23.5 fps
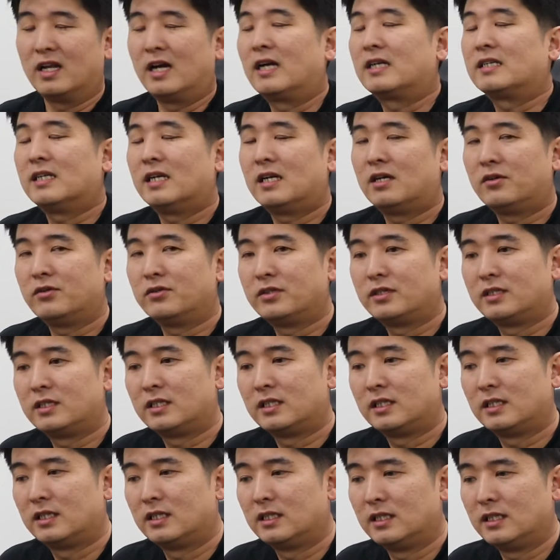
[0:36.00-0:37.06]

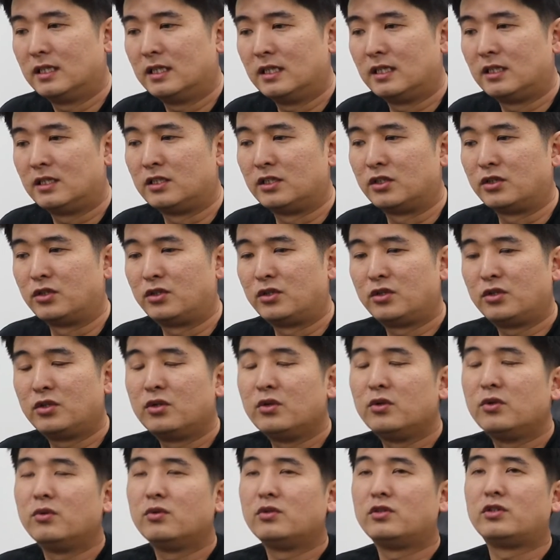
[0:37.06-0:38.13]
lockdowns is a
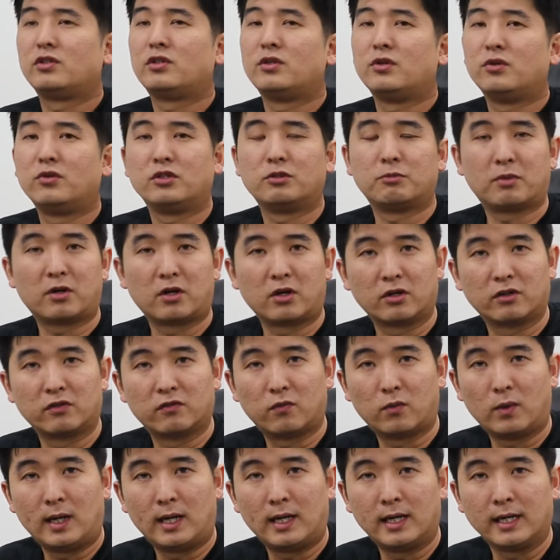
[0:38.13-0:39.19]
huge, huge part
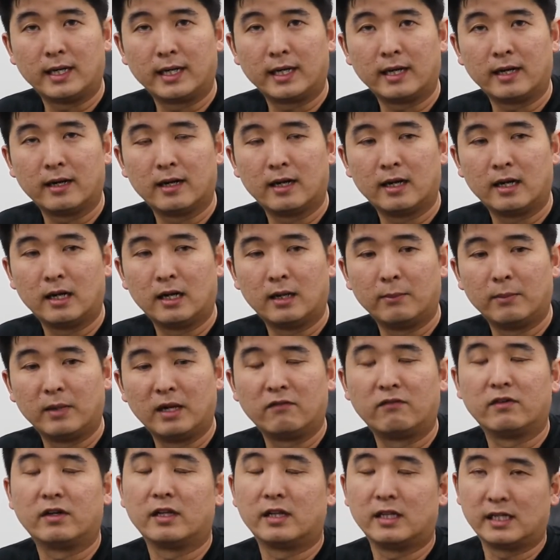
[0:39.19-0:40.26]
of why um,
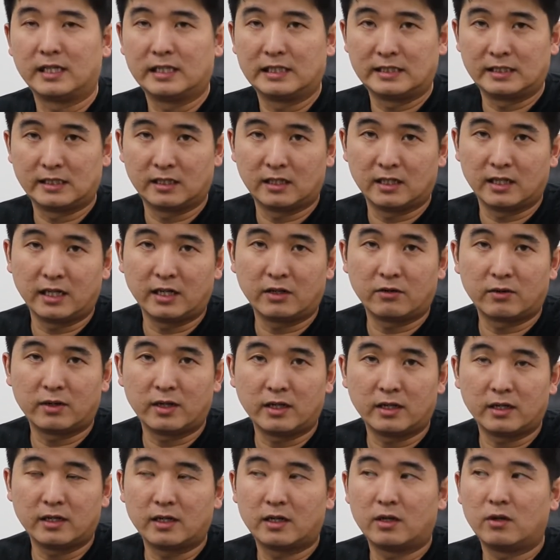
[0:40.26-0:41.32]
everything is delayed
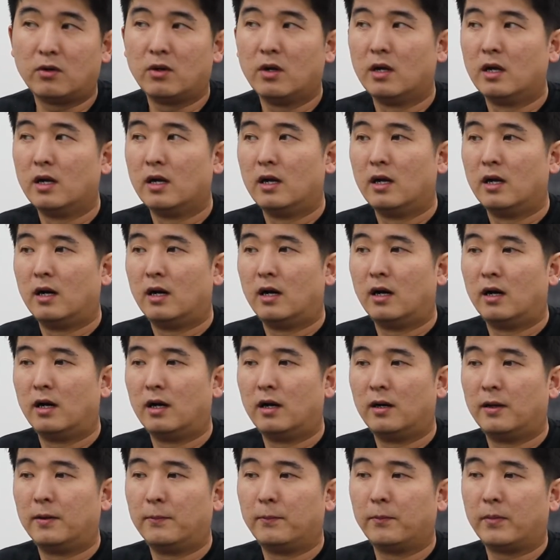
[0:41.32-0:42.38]
right now.
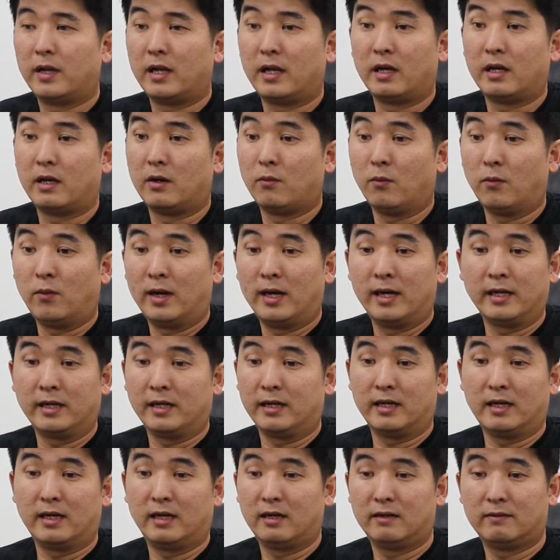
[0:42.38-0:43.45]
Um, and
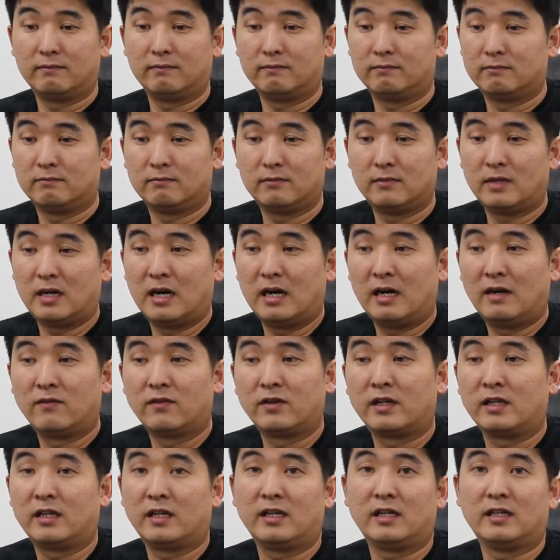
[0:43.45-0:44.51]
why
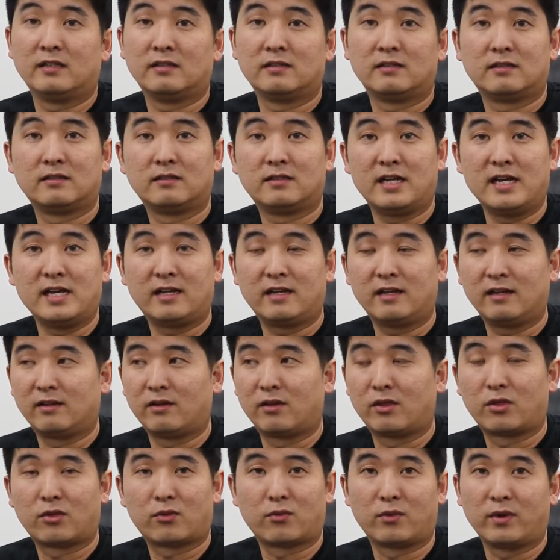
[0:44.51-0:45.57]
everything is taking
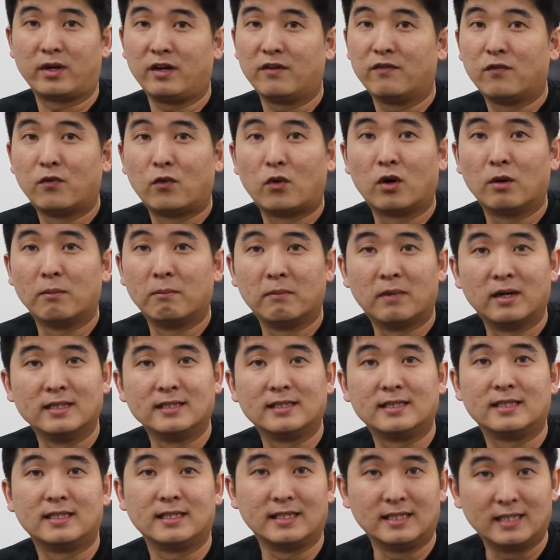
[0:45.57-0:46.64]
three, four
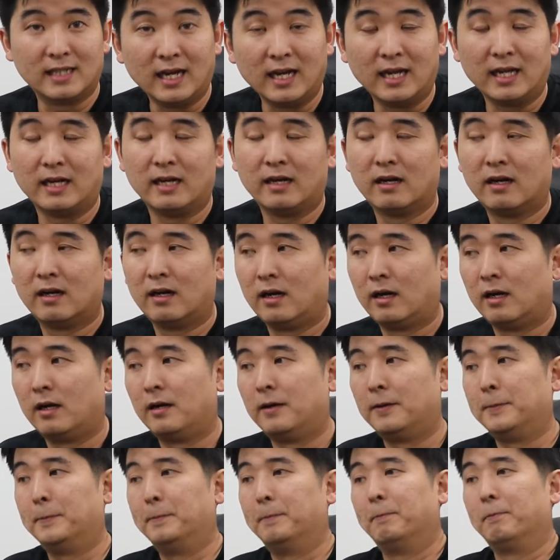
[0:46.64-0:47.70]
months to get.
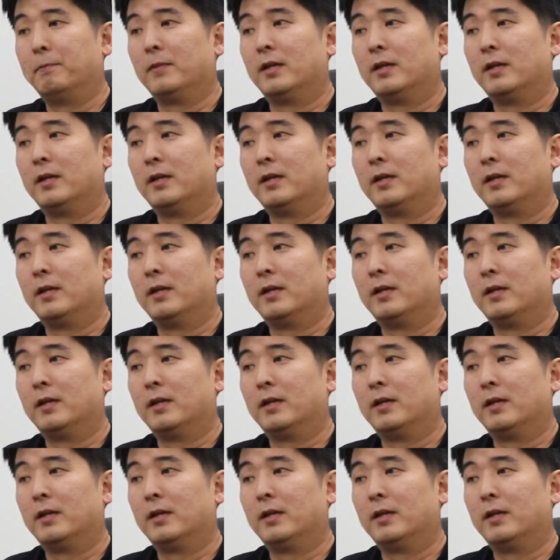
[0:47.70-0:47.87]
Um,